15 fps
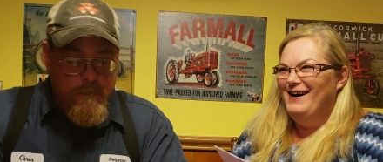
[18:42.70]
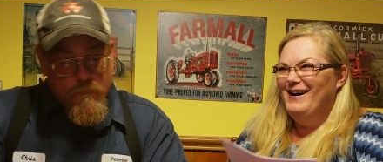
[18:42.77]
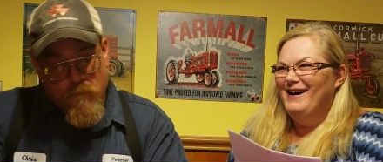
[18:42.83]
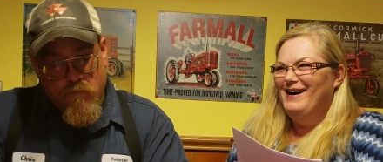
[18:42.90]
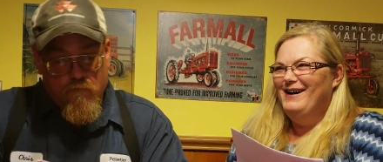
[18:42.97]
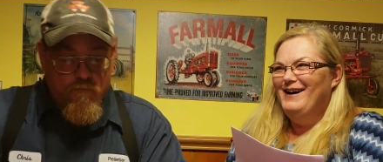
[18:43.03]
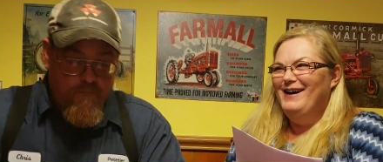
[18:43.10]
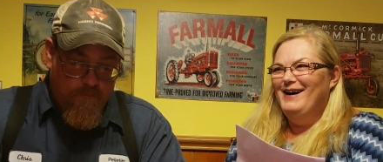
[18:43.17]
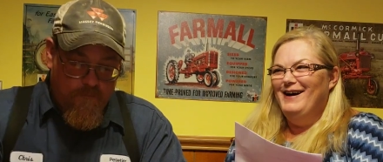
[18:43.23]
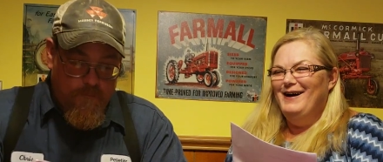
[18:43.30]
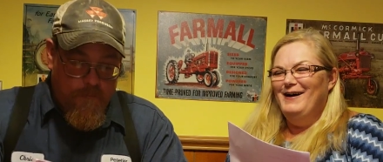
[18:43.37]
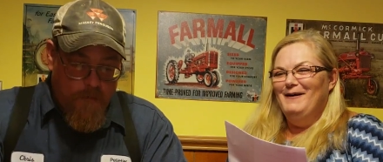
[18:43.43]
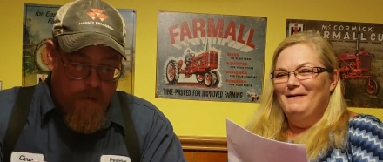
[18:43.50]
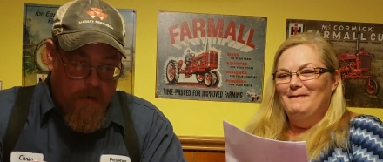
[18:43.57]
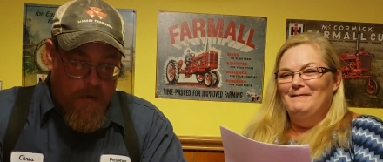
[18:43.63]

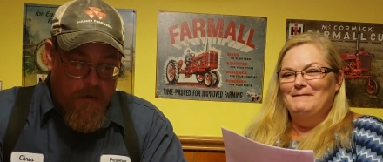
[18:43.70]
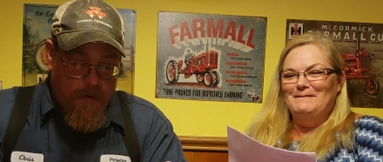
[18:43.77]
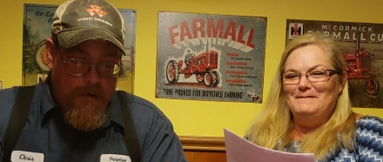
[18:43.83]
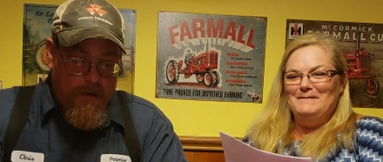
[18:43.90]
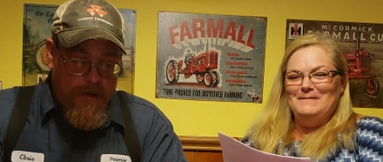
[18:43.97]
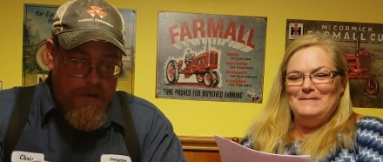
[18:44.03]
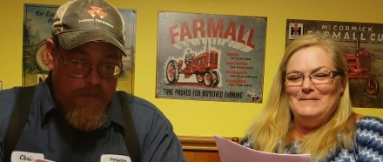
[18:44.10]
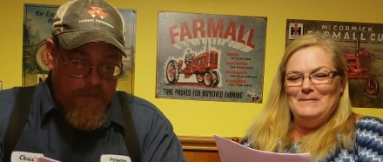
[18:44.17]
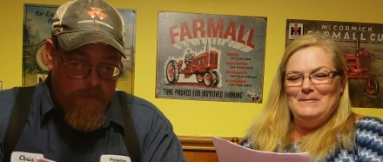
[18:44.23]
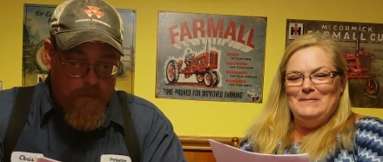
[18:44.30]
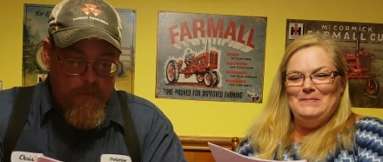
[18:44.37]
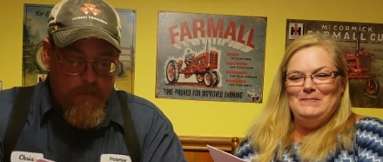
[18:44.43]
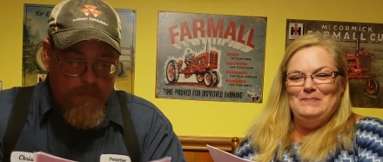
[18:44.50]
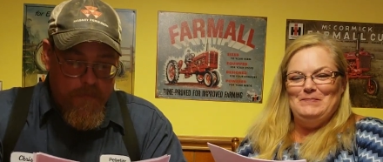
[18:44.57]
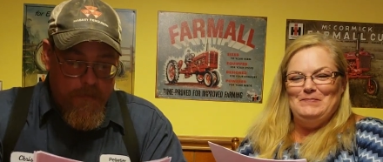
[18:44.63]
Speaker 1: All right,
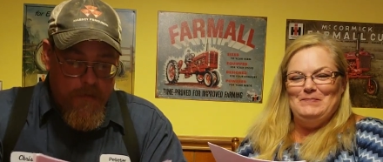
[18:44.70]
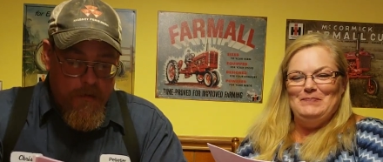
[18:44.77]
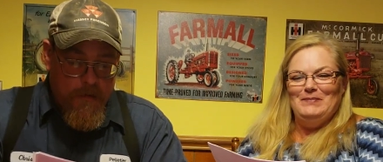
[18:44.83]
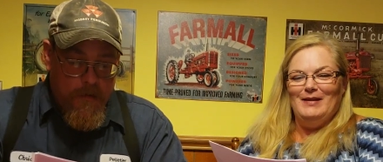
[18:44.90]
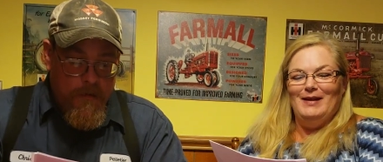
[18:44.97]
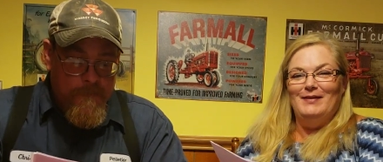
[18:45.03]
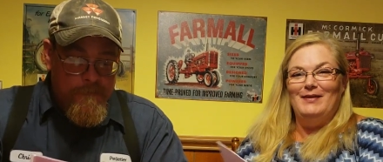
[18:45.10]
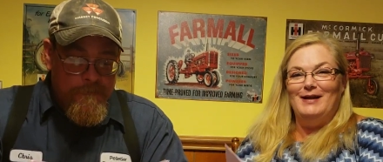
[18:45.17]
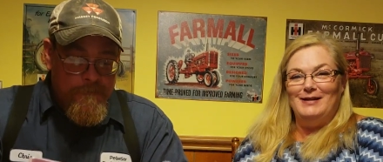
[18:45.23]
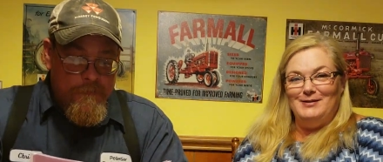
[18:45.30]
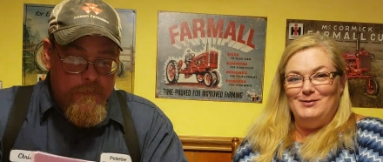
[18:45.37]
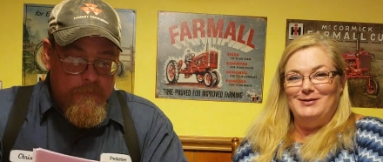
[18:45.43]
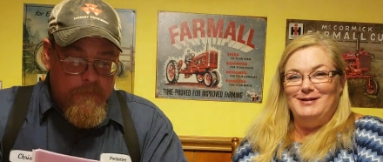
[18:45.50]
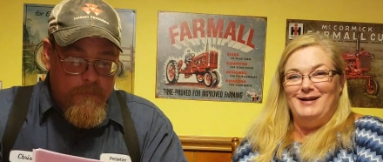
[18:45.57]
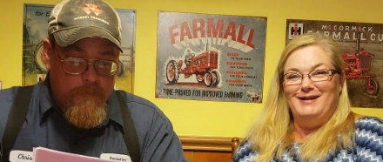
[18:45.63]
well. They
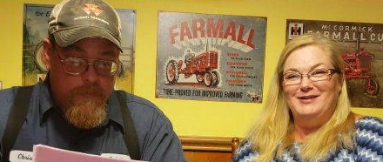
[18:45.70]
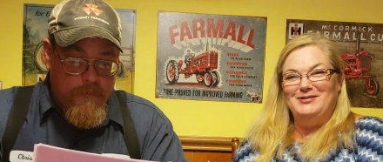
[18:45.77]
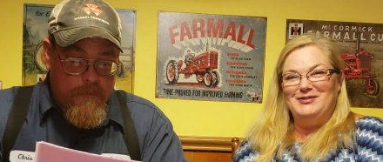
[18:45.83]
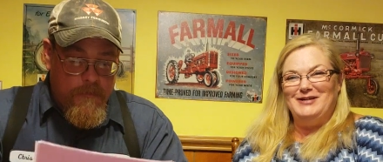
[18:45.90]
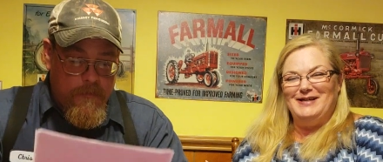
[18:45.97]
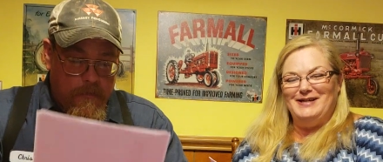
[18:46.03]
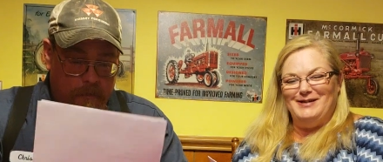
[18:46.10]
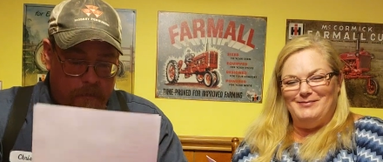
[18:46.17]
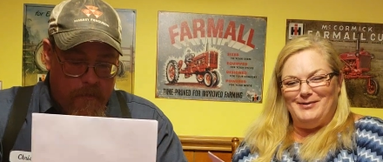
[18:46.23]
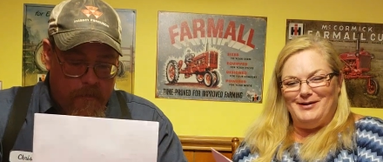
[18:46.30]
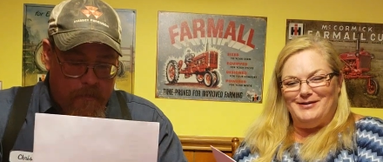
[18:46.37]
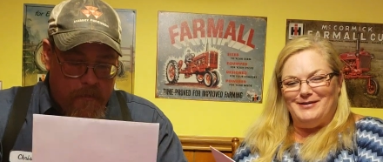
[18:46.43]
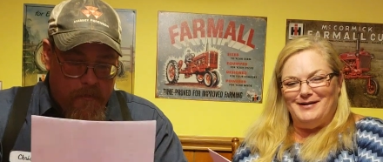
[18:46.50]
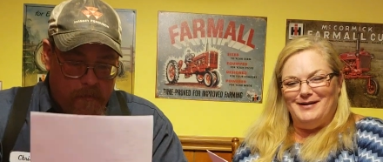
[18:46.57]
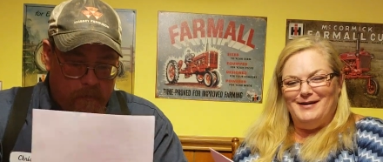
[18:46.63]
do a lot of
Speaker 2: drinking up
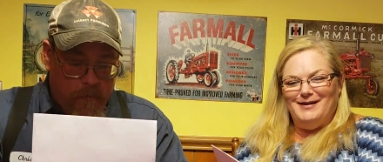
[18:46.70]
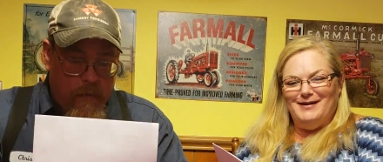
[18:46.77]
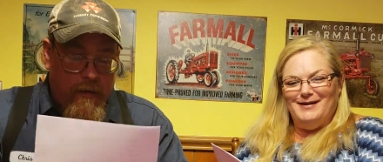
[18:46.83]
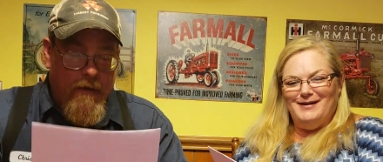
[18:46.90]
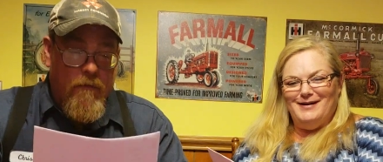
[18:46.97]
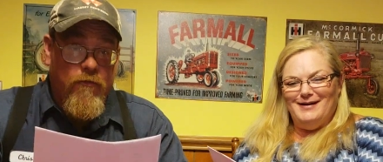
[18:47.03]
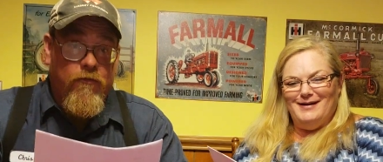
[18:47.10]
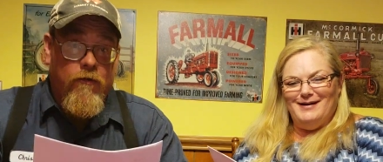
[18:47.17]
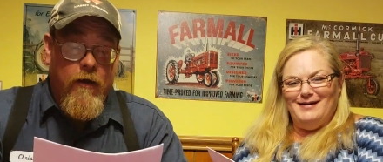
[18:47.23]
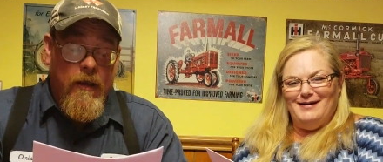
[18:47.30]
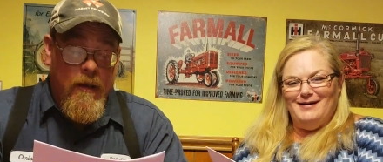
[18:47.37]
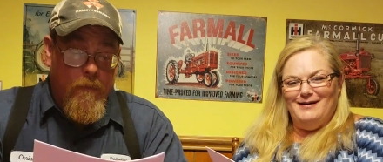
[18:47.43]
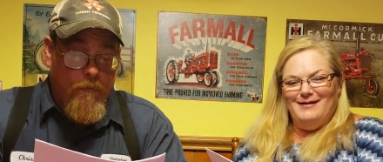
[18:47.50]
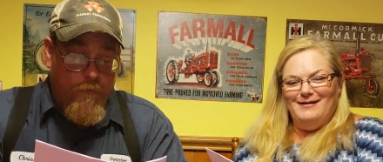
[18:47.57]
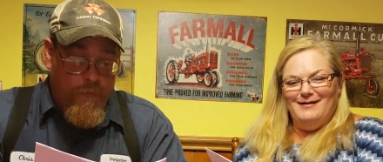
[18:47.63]
here.
Speaker 1: We have
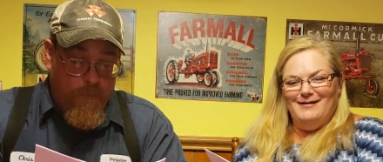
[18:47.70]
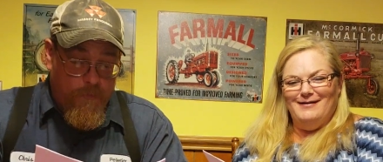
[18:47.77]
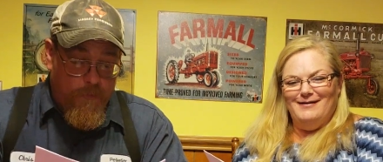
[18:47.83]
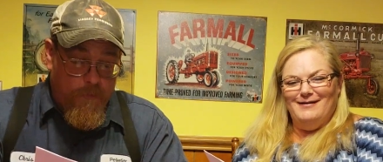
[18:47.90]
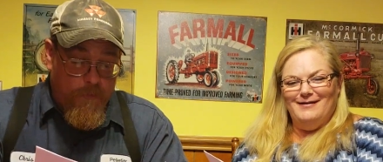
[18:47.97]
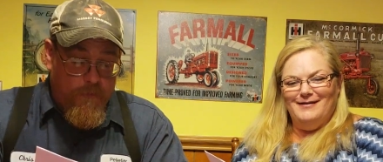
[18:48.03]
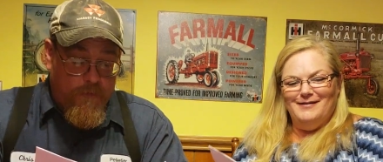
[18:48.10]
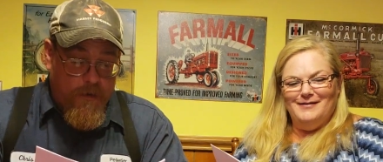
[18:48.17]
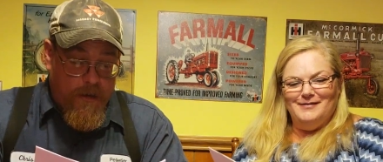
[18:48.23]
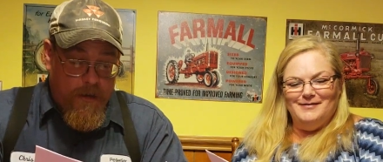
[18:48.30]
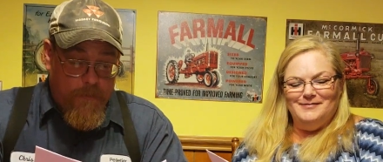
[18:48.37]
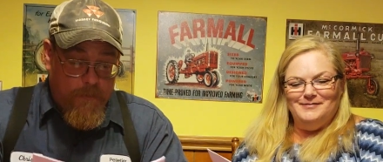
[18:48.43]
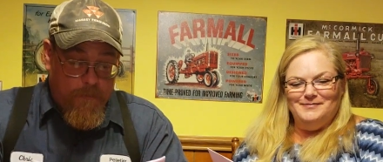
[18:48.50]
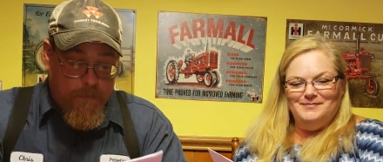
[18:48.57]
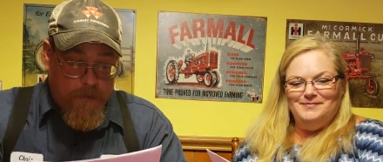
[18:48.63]
slabs of wood and
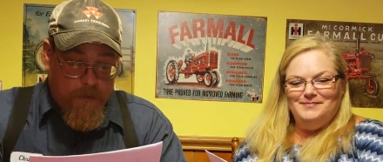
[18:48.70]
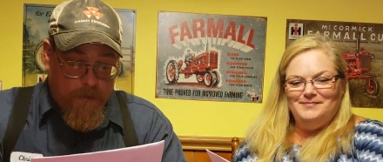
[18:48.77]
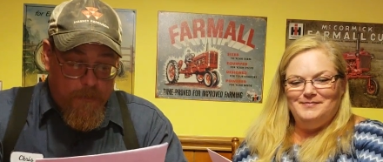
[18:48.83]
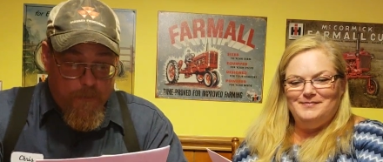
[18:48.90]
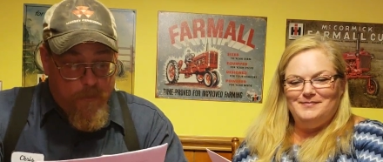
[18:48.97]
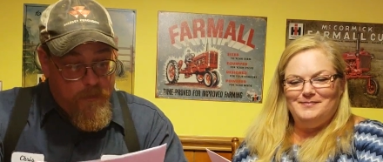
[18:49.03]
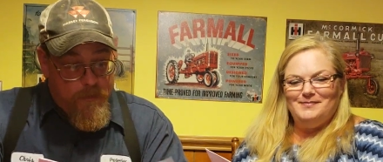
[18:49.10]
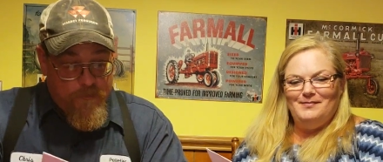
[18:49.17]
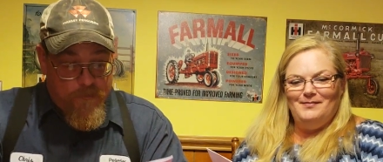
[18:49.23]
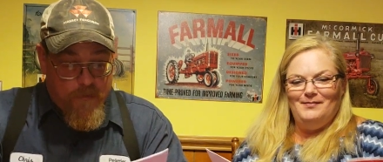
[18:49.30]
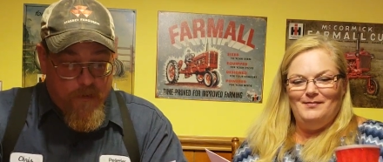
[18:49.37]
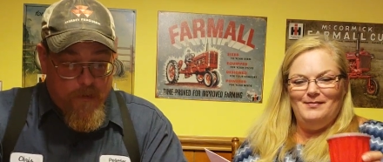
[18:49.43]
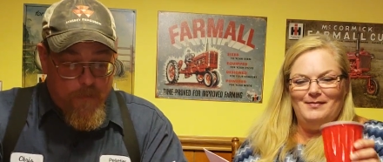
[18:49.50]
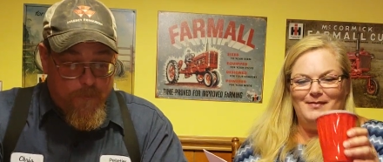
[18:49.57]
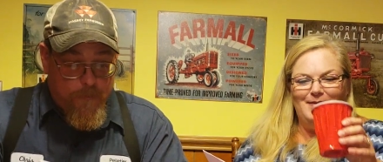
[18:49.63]
slabs of meat. We'll have
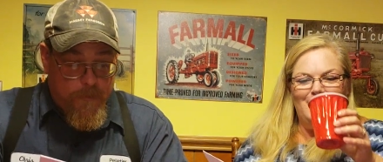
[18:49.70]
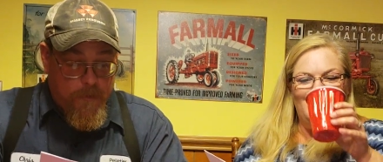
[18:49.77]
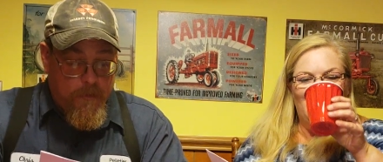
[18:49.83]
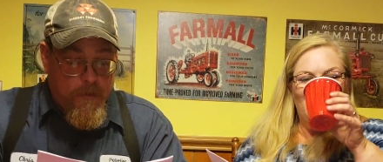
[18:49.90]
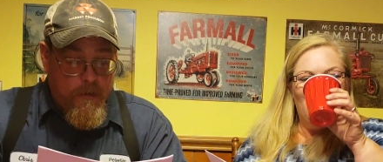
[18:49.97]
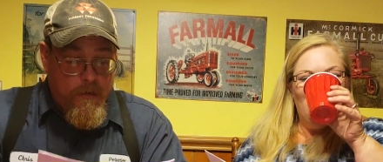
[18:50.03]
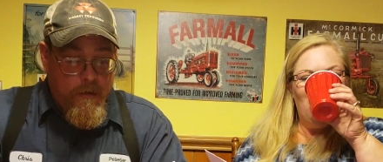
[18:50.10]
slabs of beer.